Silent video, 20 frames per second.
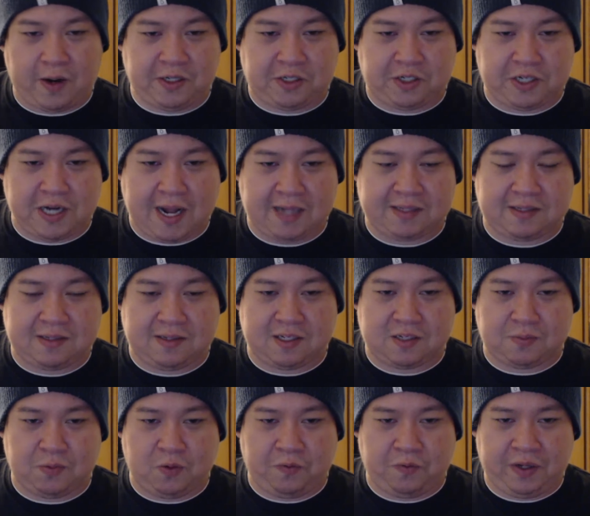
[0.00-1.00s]
Great shots in
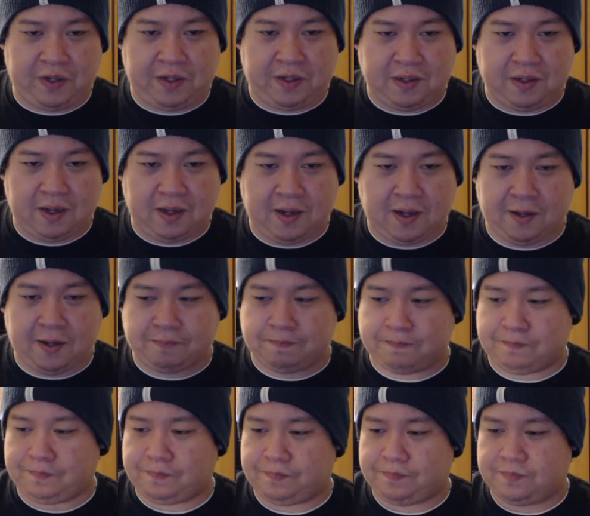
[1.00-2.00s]
this movie.
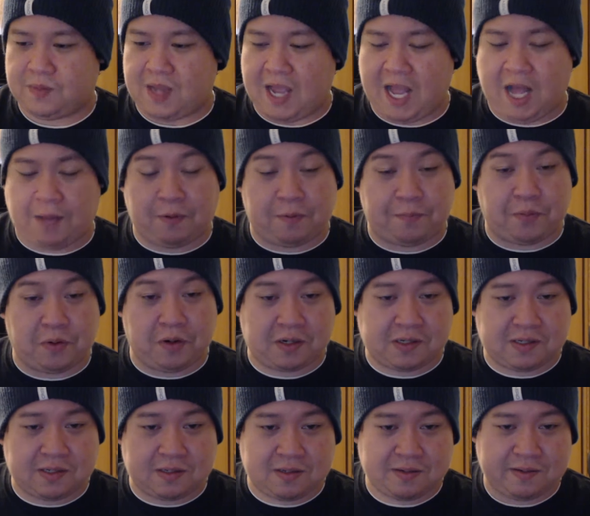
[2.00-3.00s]
Albert
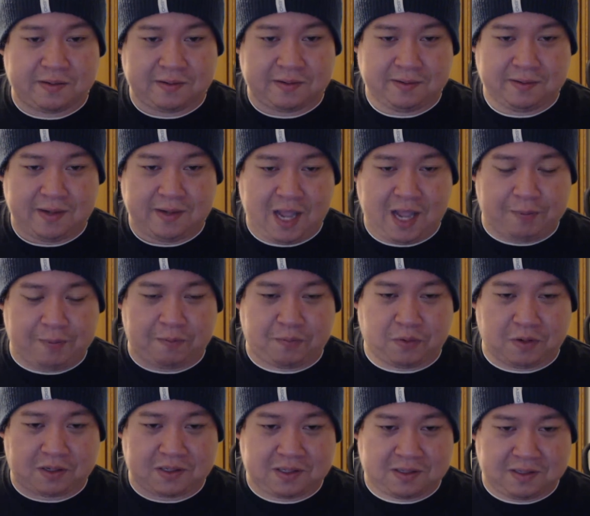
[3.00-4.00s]
Brooks.
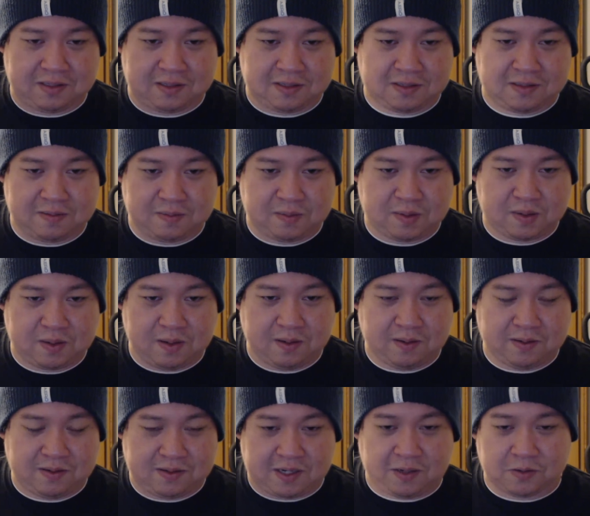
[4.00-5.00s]
Albert Brooks
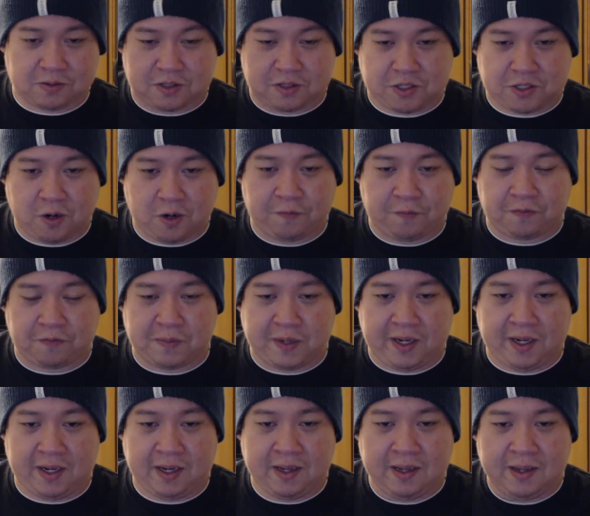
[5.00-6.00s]
steals the show for
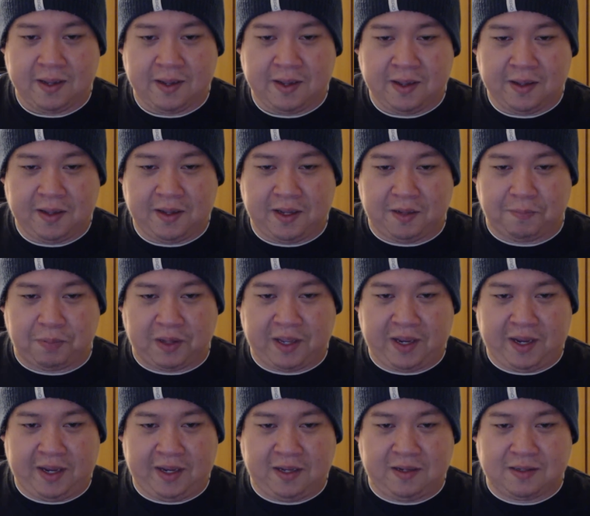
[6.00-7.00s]
me. He
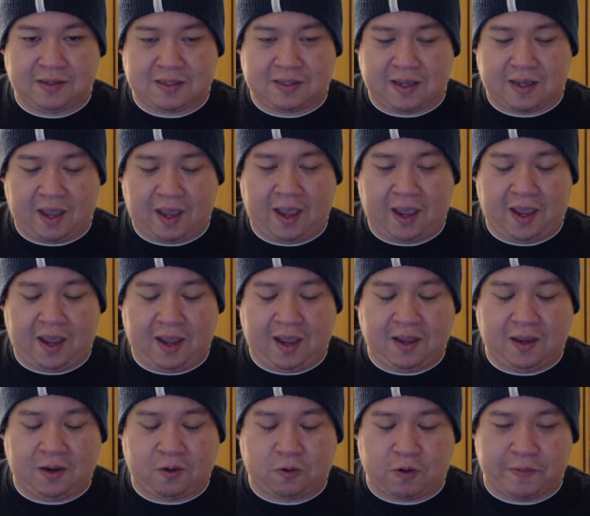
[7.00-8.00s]
plays
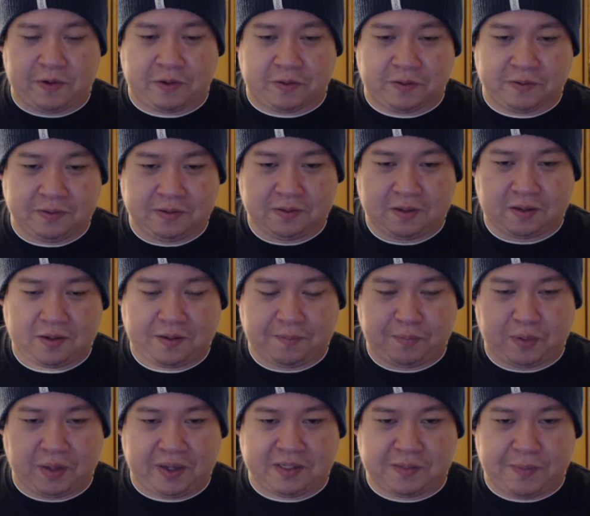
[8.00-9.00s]
a criminal.
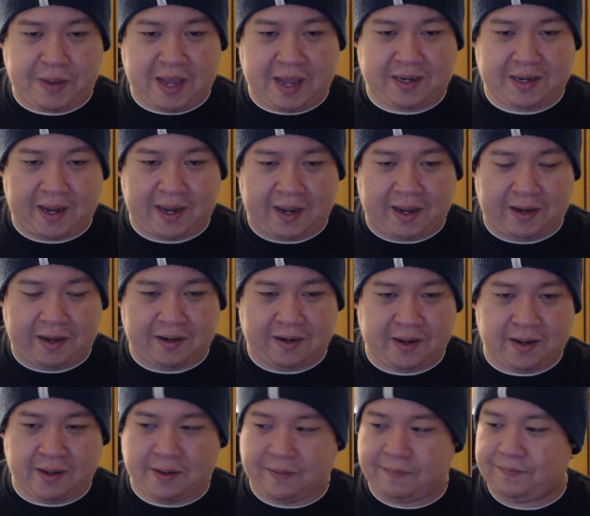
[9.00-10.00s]
Plays a bad guy. And,
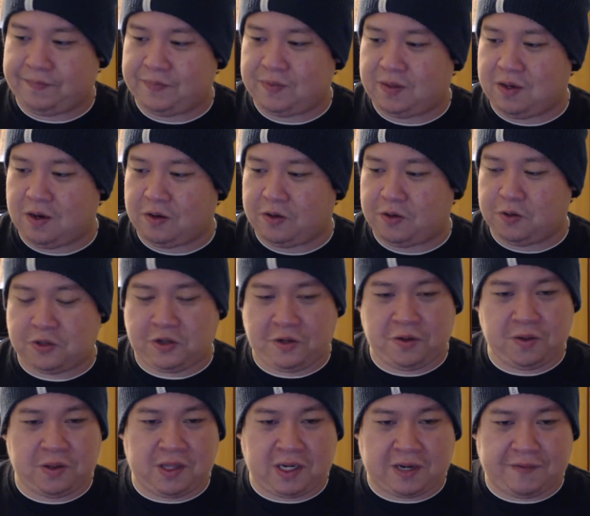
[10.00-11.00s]
you know,
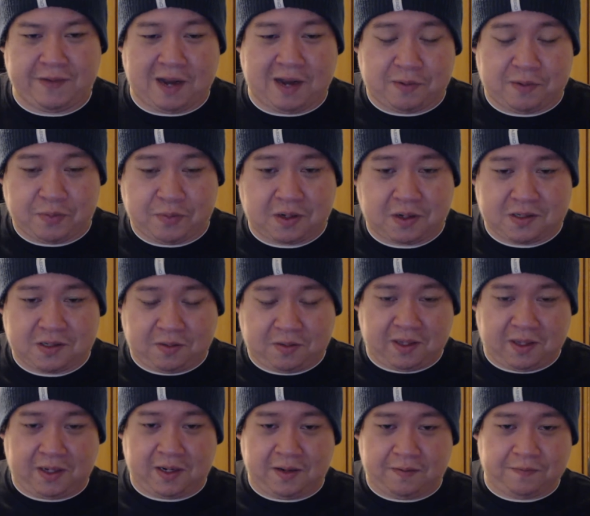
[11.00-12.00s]
usually you think of Albert Brooks,
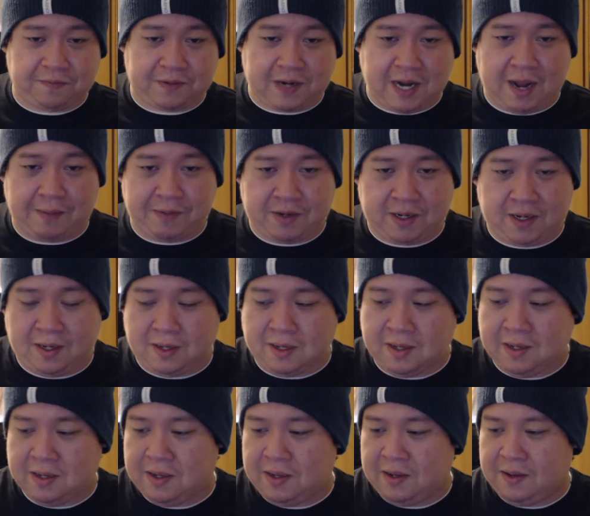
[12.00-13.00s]
you think of comedy.
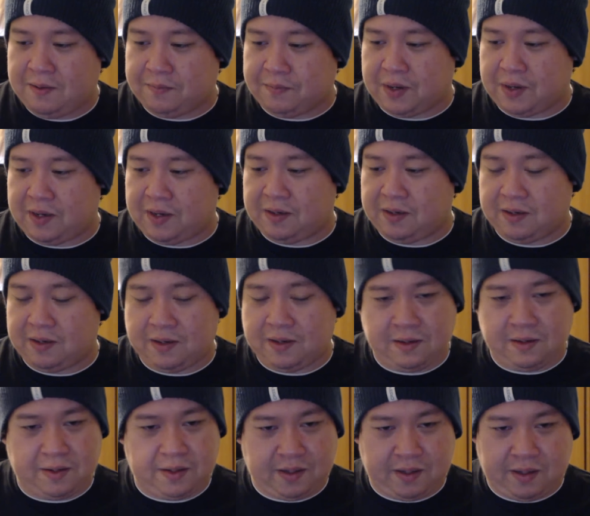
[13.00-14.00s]
But
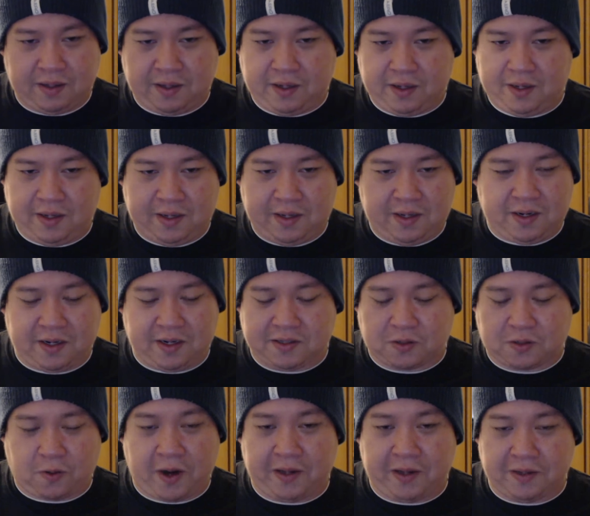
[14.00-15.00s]
he
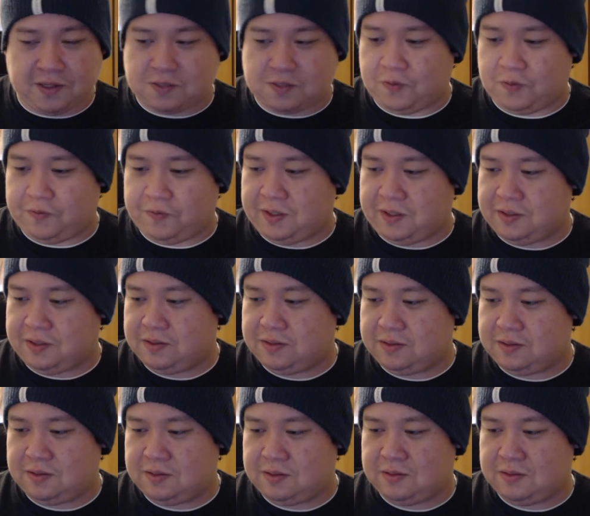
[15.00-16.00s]
does great in this movie.